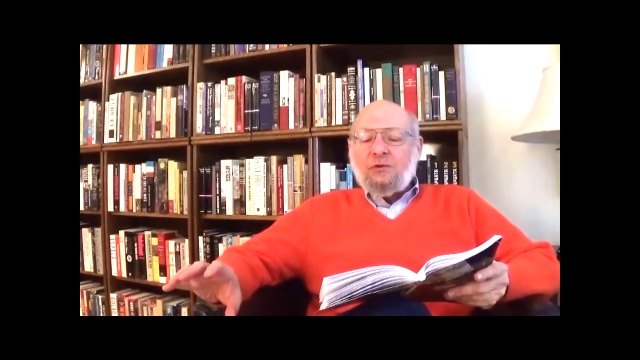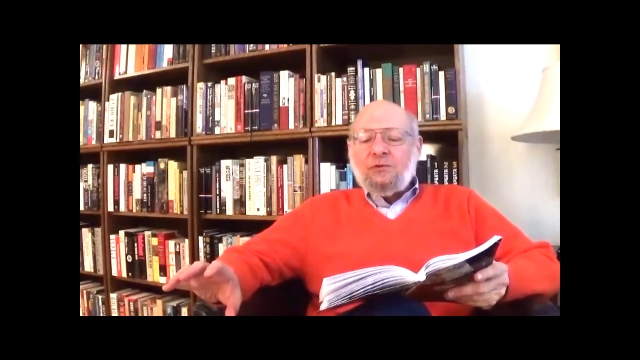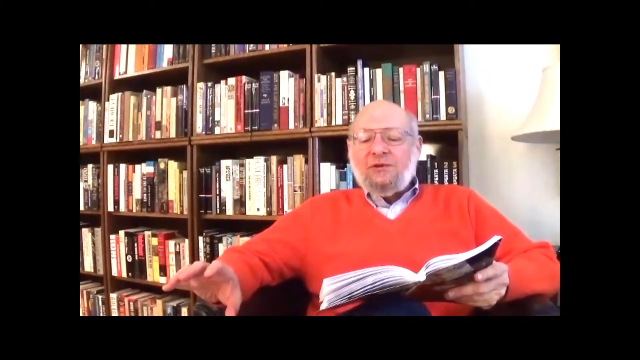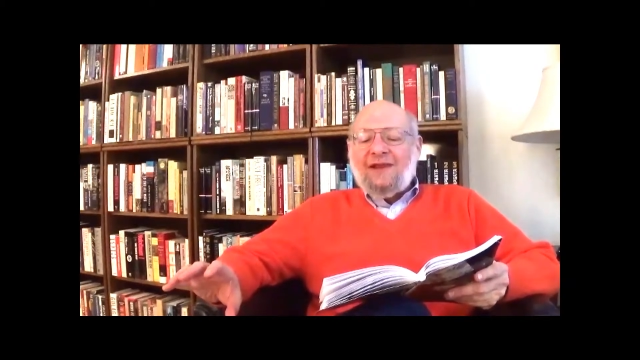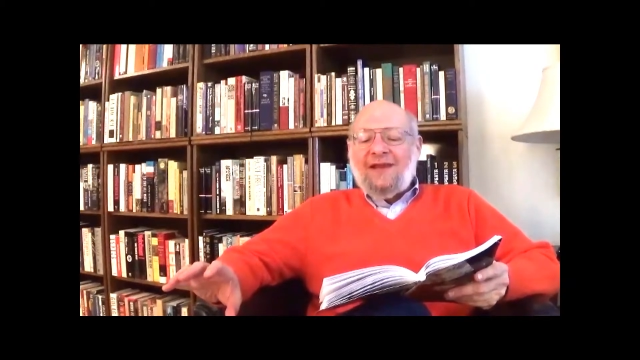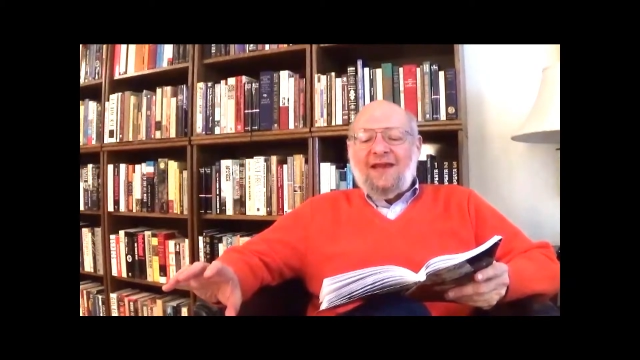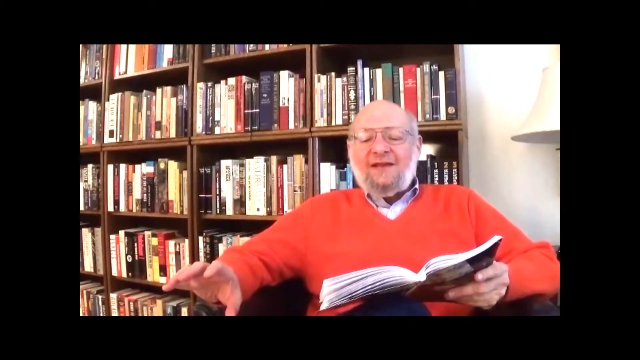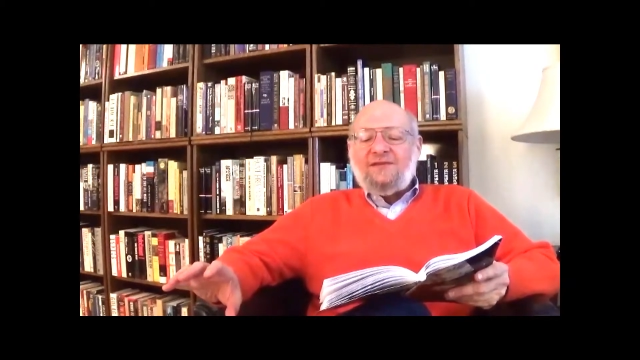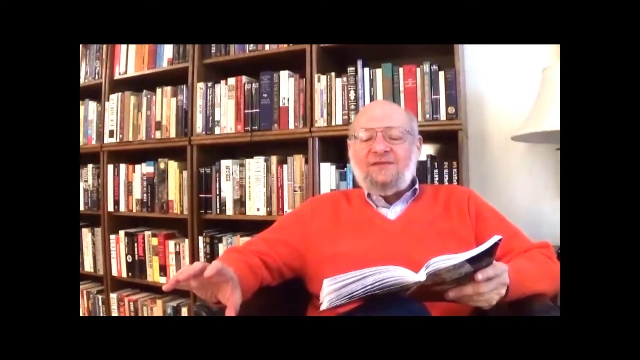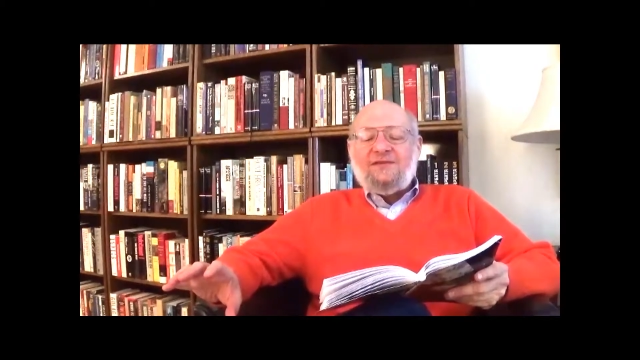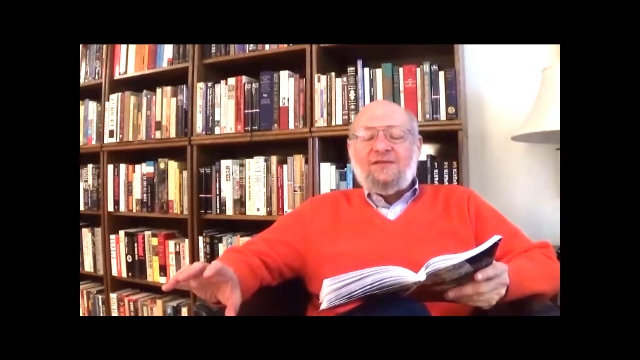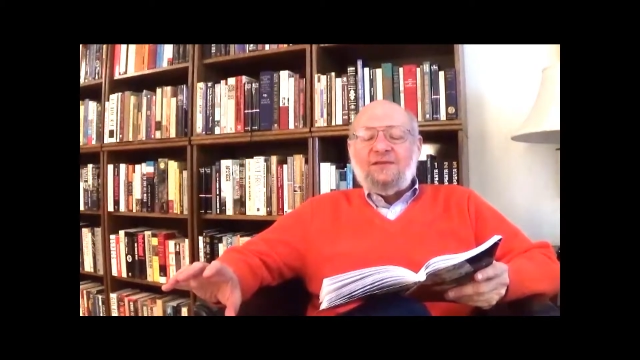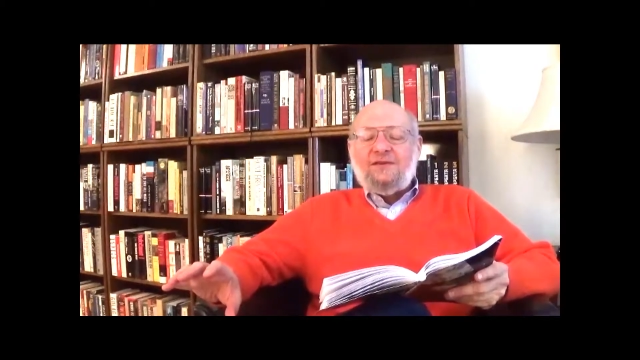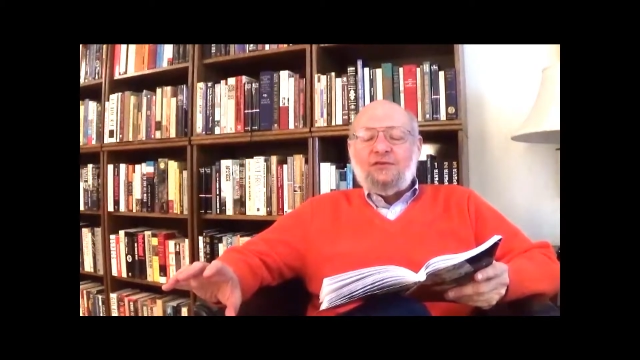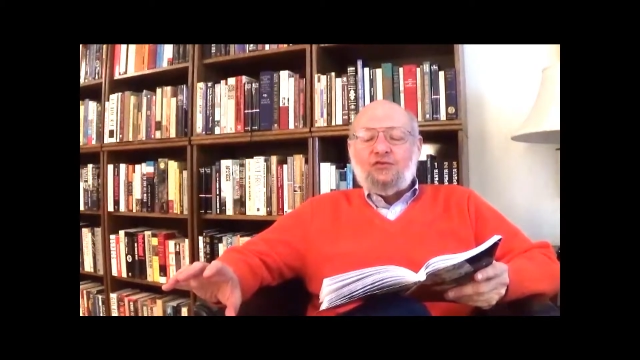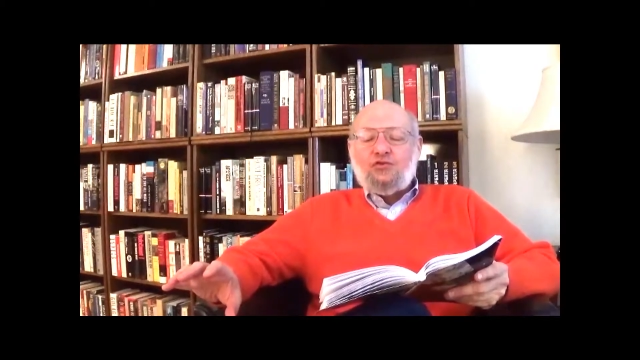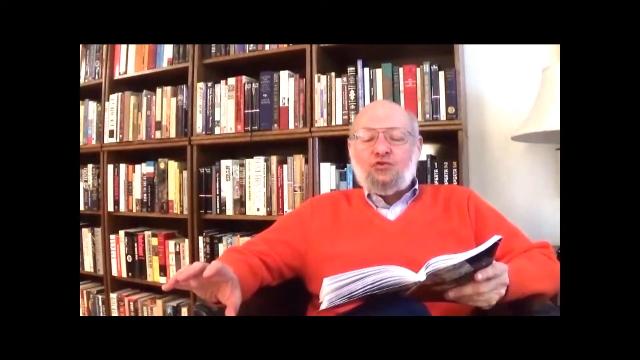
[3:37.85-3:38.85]

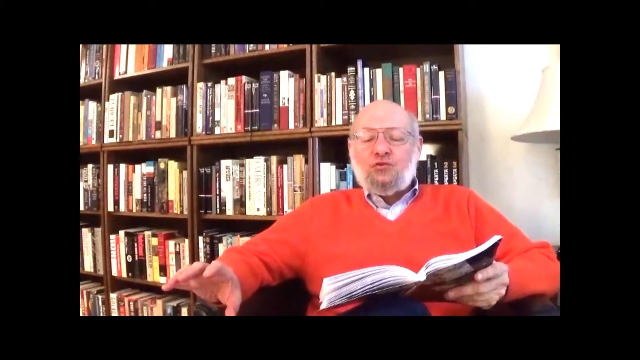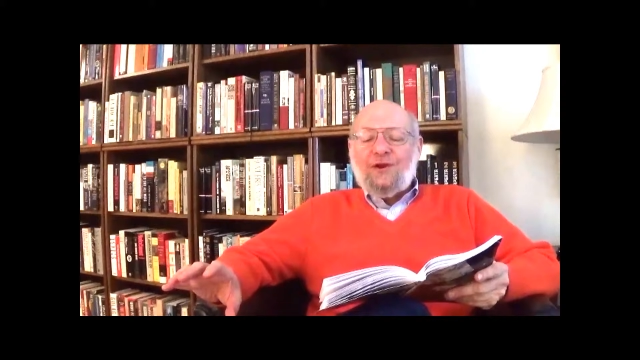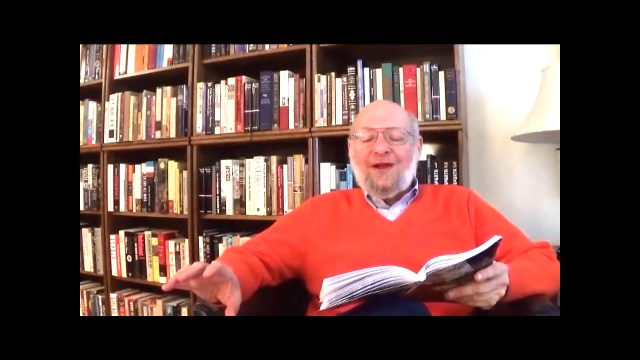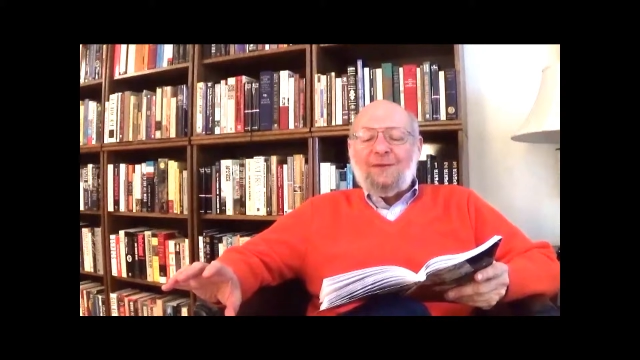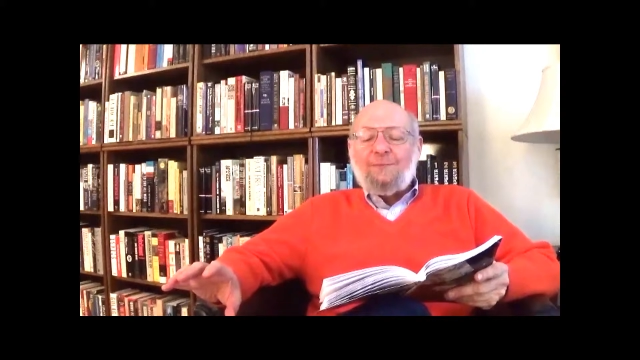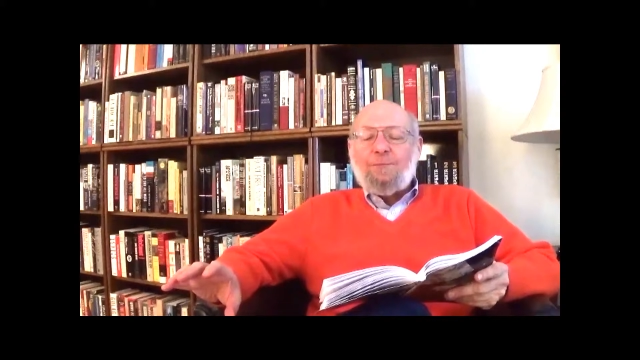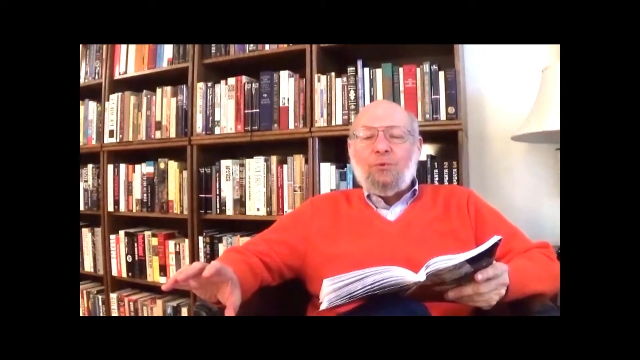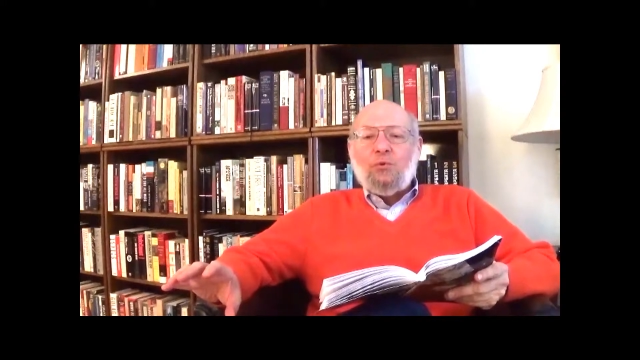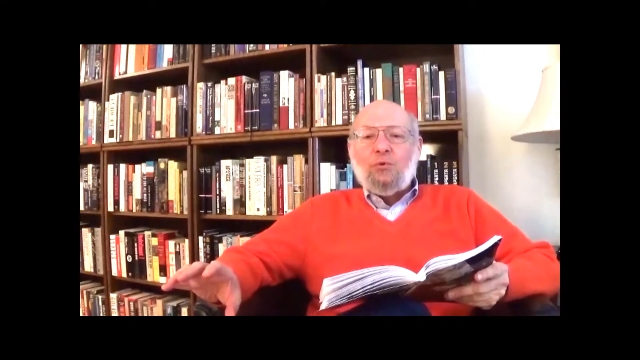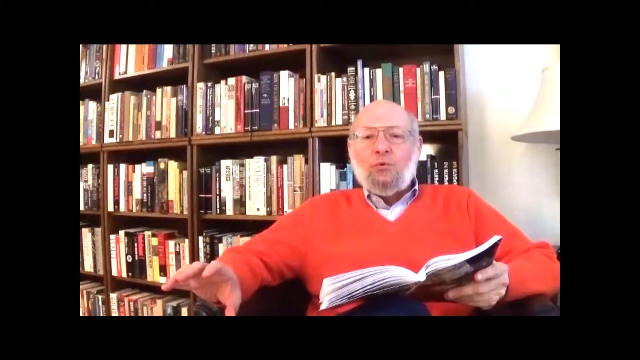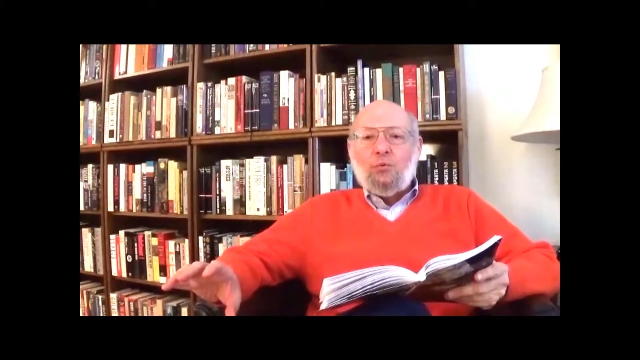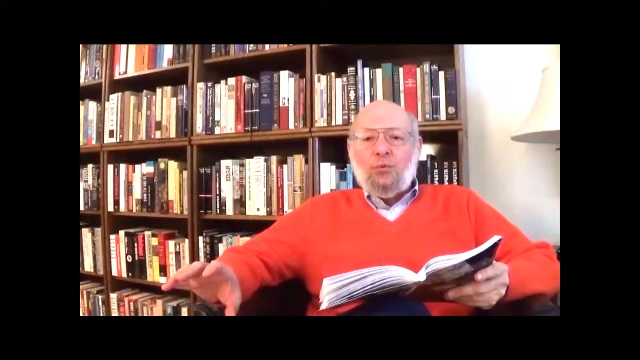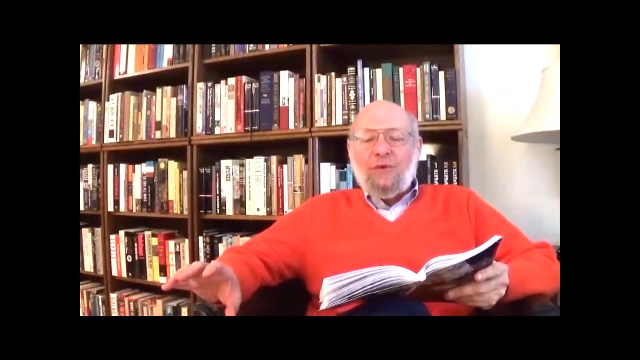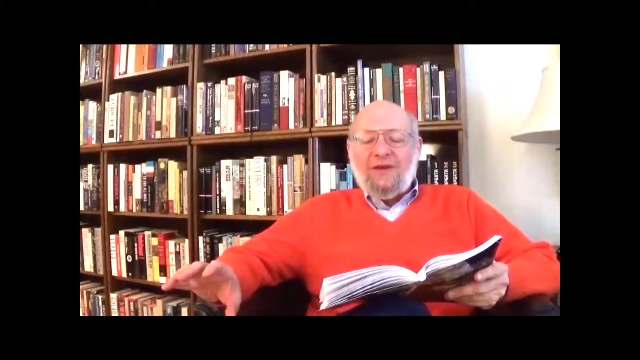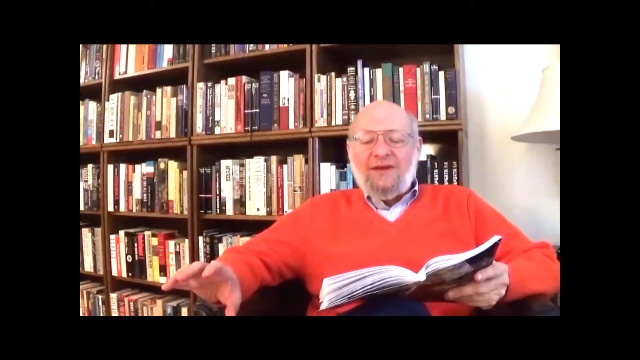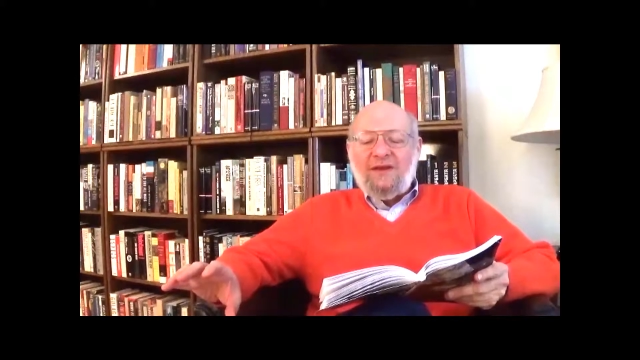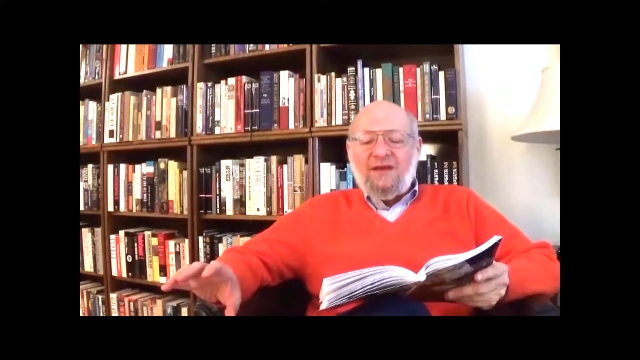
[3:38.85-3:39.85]
lances trample
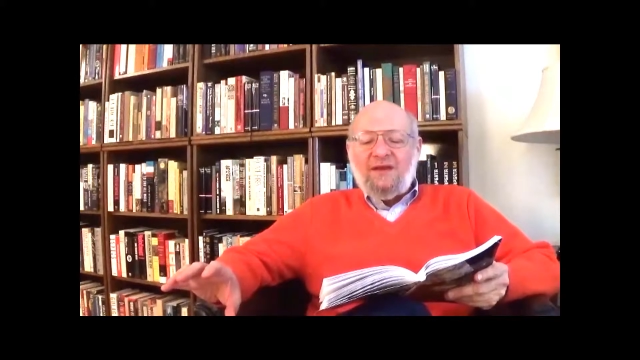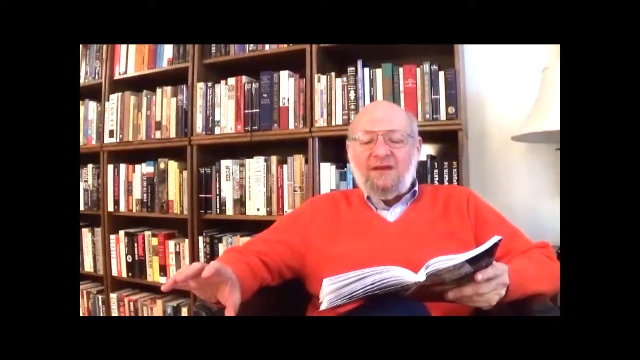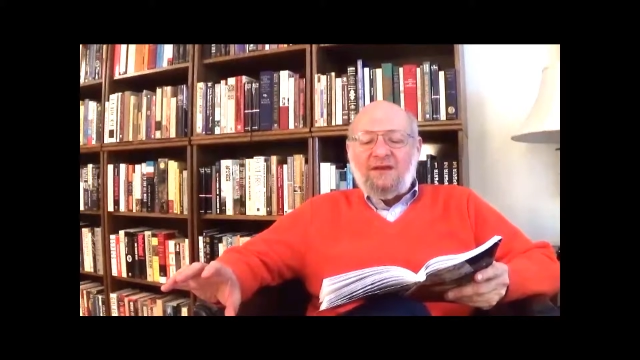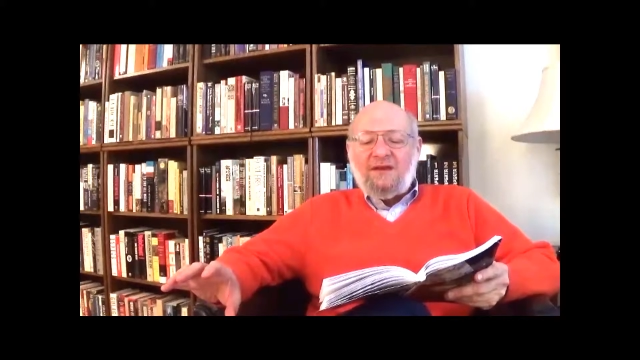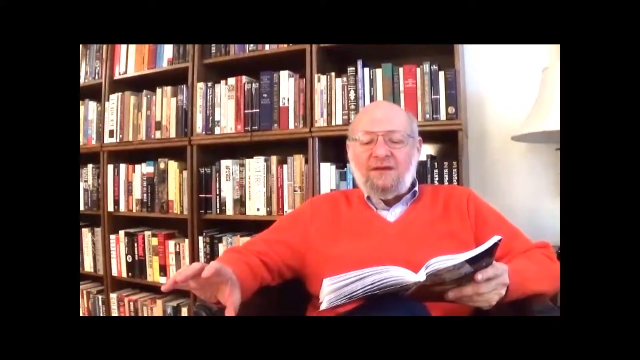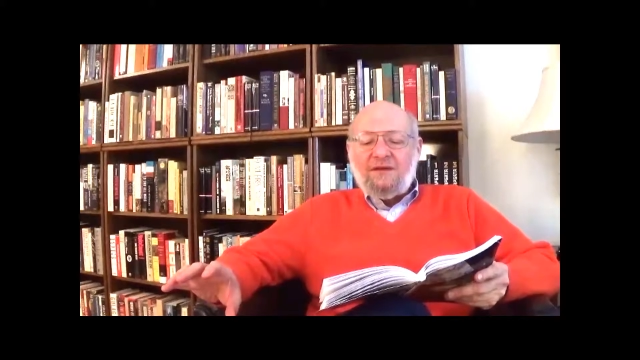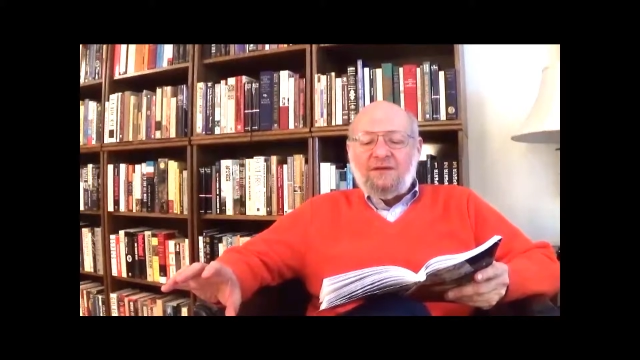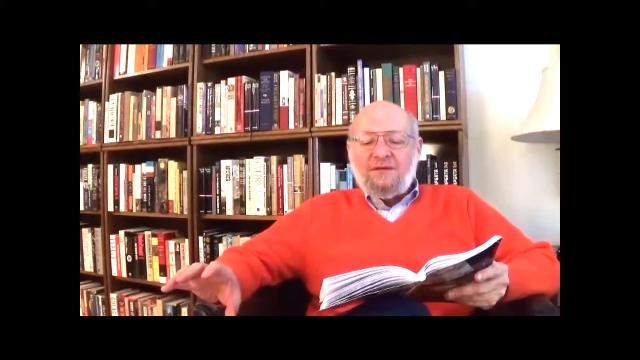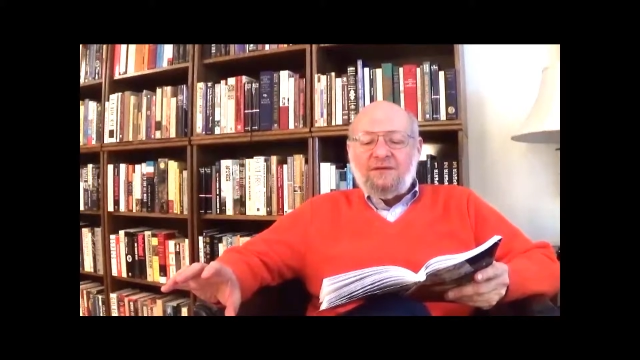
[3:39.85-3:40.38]
weed.